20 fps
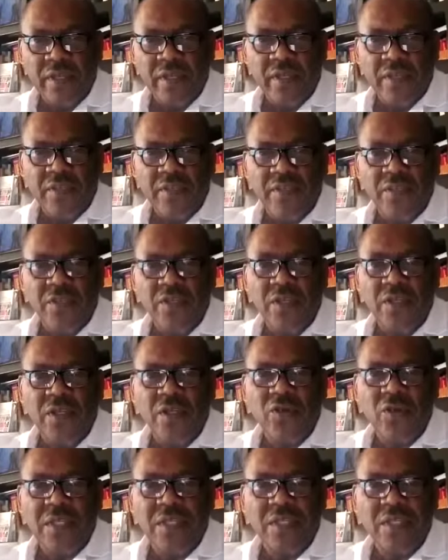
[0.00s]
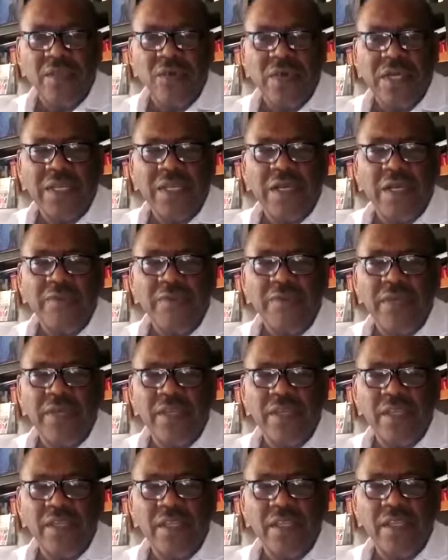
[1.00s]
So what that
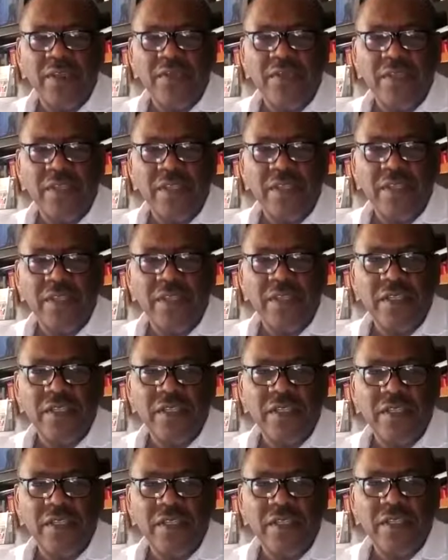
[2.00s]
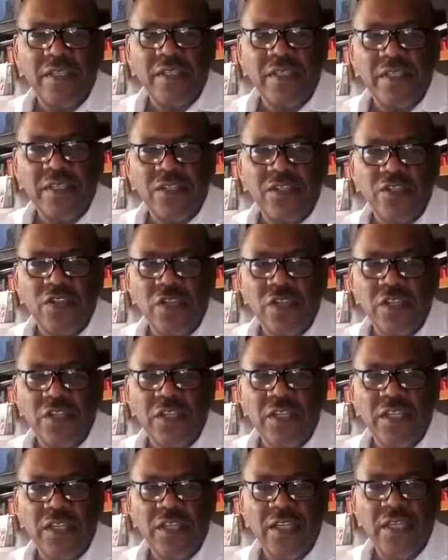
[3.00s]
means, the difference is
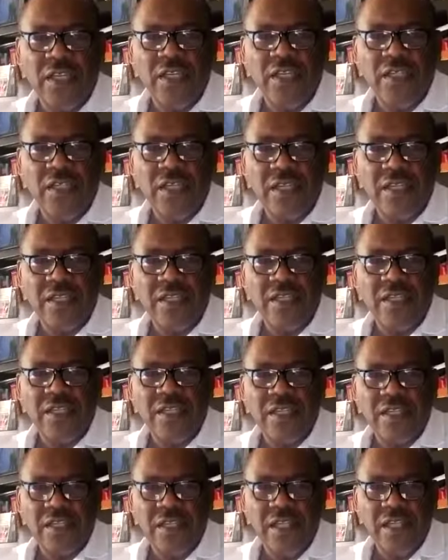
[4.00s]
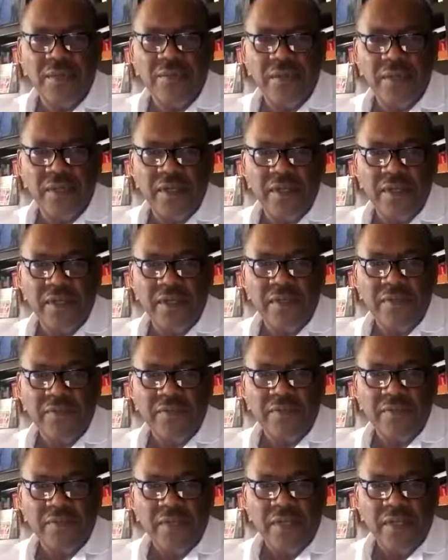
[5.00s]
structurally is that it's unstable.
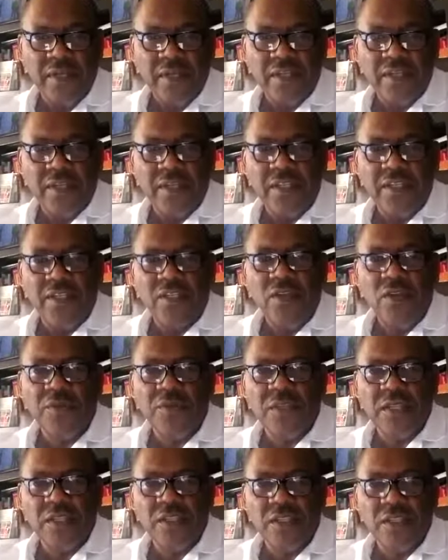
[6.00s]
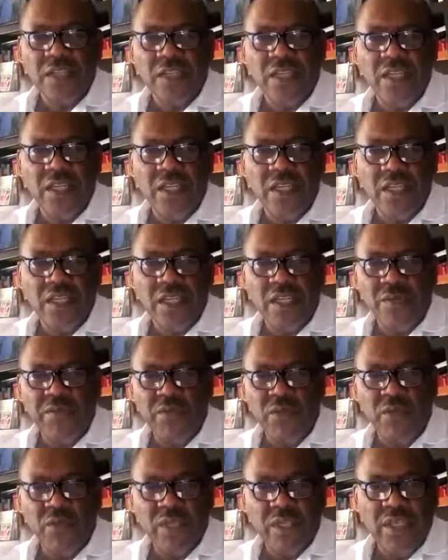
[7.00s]
So it's subject to change and
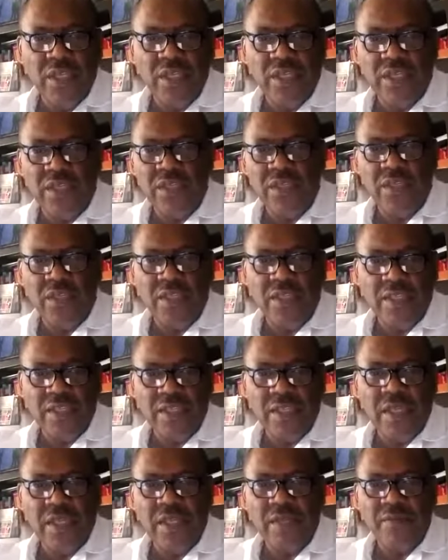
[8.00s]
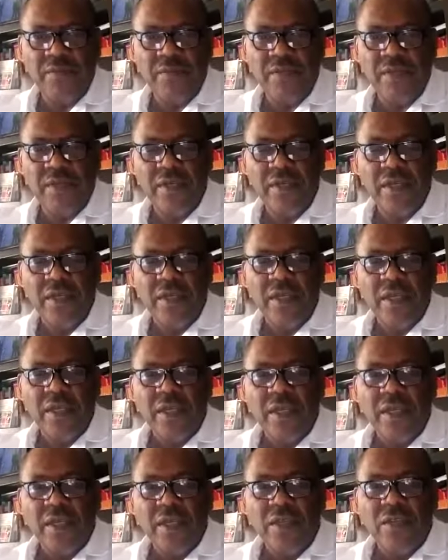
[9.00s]
mutation all the time.
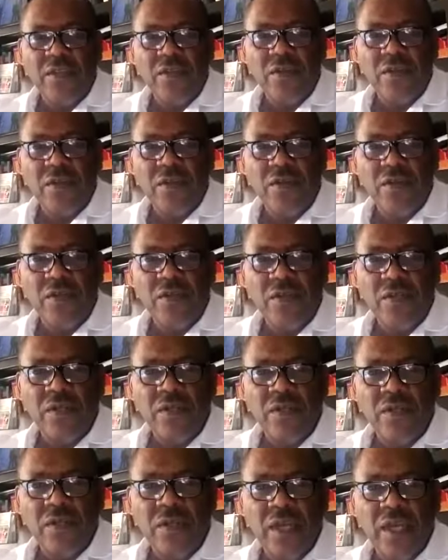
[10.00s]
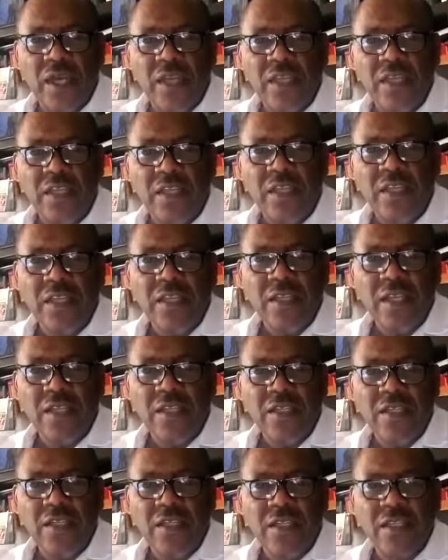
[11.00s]
Now, anything
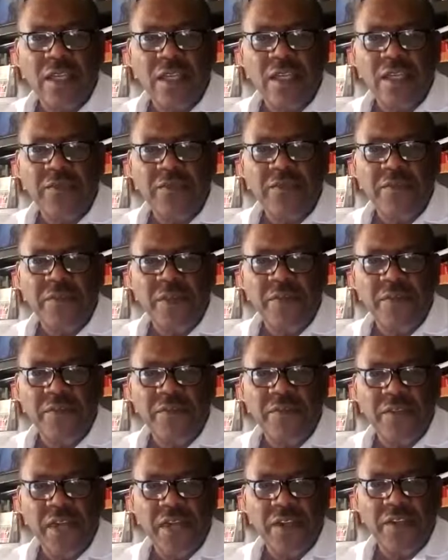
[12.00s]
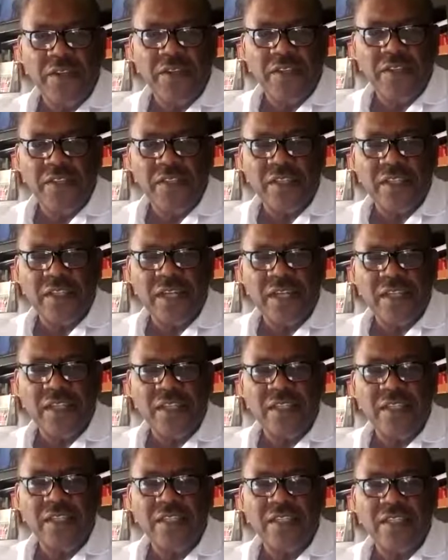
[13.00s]
that, any form of virus that
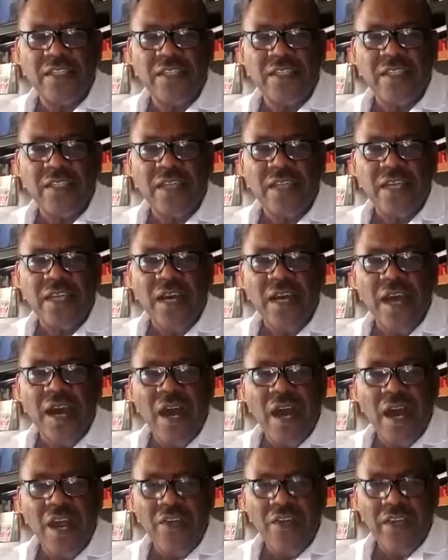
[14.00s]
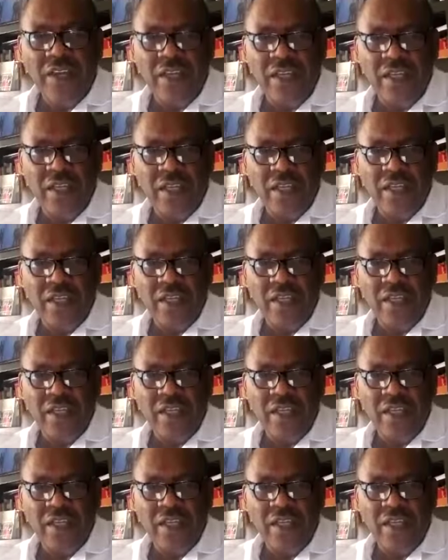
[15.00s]
is RNA,